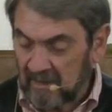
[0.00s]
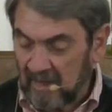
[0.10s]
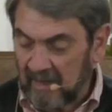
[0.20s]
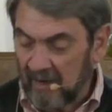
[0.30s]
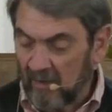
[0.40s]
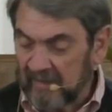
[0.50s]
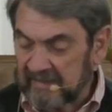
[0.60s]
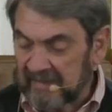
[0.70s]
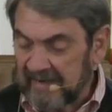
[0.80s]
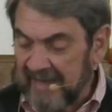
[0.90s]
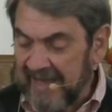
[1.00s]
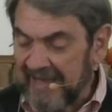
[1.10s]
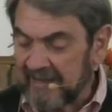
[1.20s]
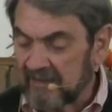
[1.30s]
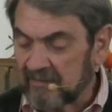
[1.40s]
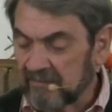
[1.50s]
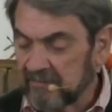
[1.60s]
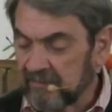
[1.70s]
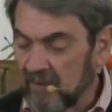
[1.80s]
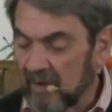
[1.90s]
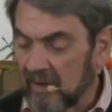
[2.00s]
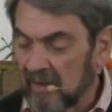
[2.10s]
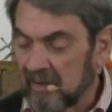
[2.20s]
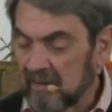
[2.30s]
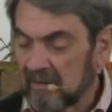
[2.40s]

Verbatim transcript: I know that tonight, for